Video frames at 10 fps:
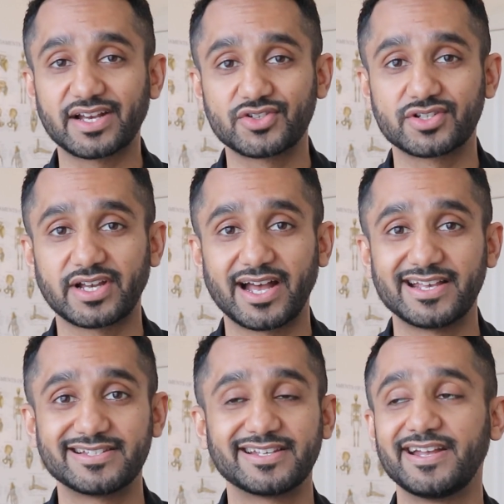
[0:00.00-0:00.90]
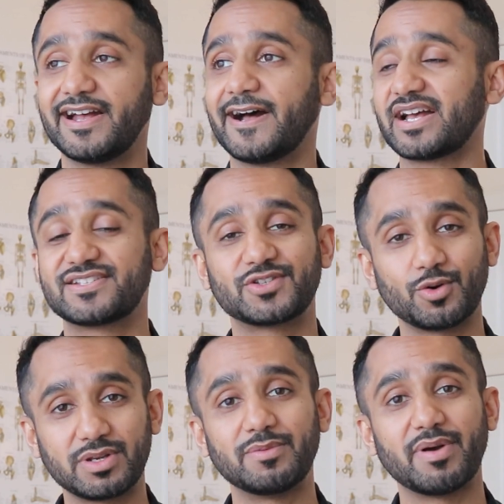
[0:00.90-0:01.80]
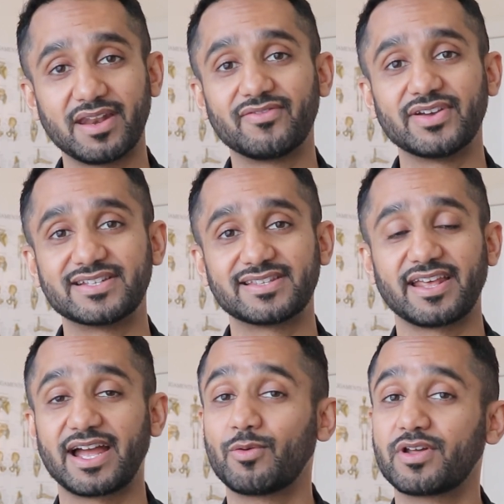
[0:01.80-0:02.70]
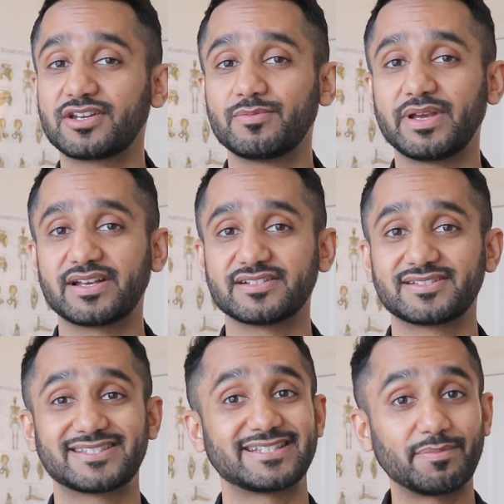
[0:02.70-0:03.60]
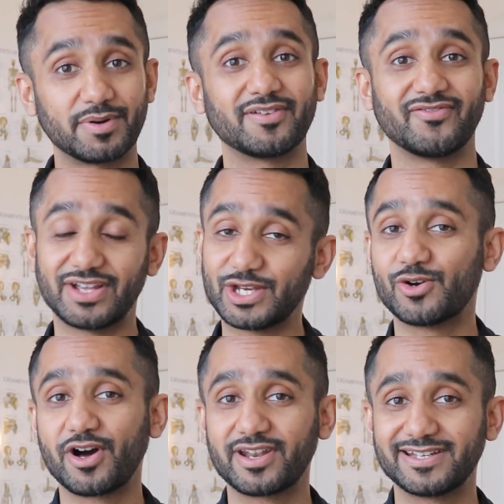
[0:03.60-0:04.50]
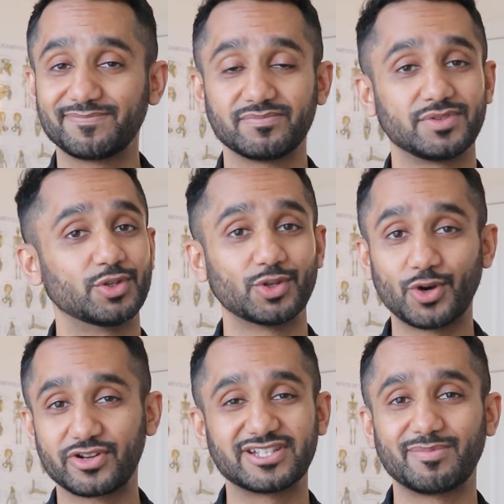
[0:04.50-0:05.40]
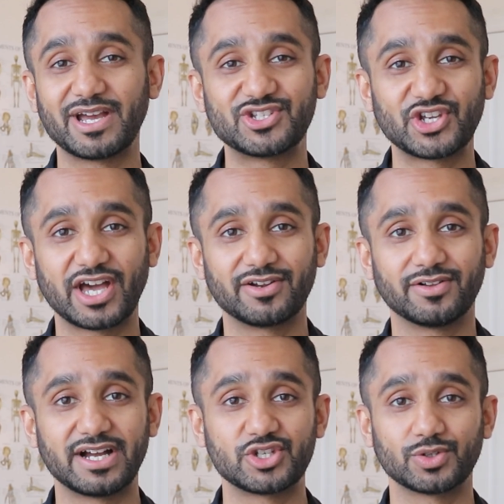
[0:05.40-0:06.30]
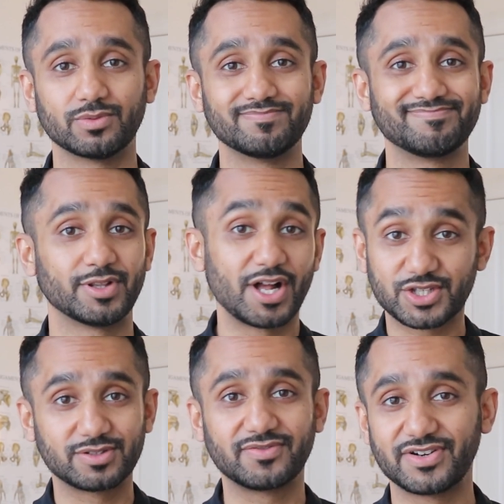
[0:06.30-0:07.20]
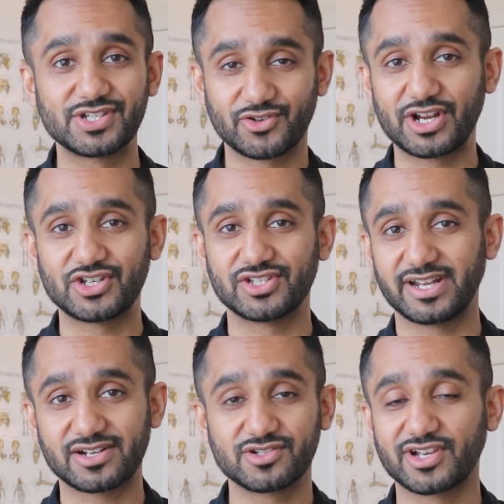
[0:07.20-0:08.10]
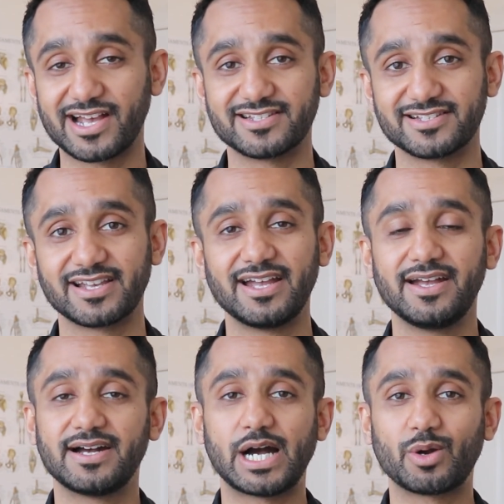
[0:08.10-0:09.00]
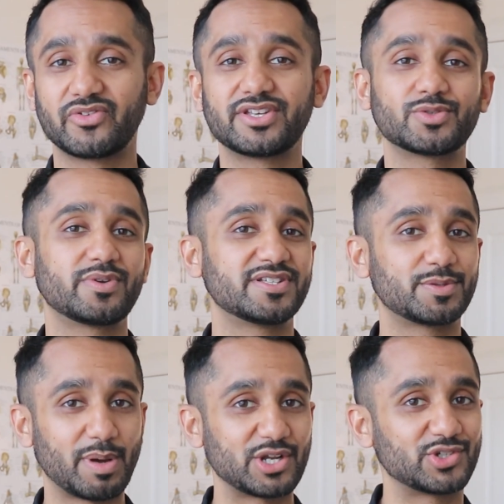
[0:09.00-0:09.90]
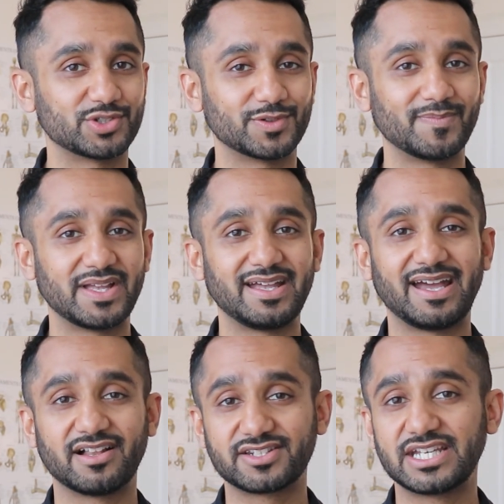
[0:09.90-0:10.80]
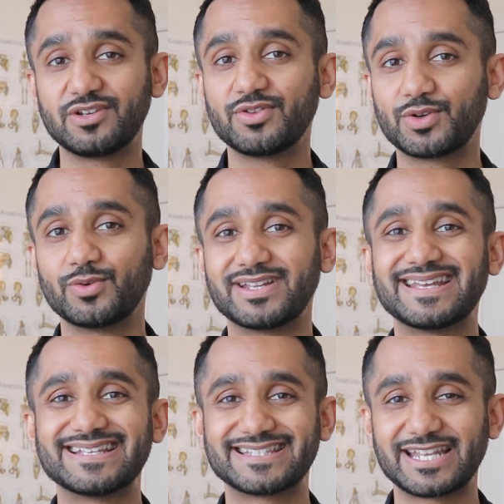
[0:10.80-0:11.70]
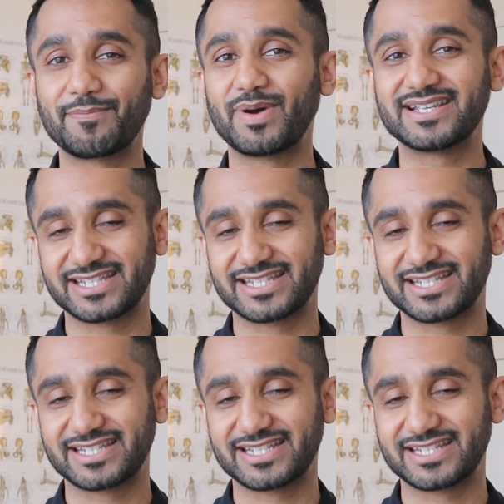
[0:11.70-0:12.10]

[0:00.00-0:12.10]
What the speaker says: exercise has so many benefits that I wanted to make a separate video on it. You'll notice in my channel I show lots of different stretches and exercises. However, this one is special and I'll take you through it step by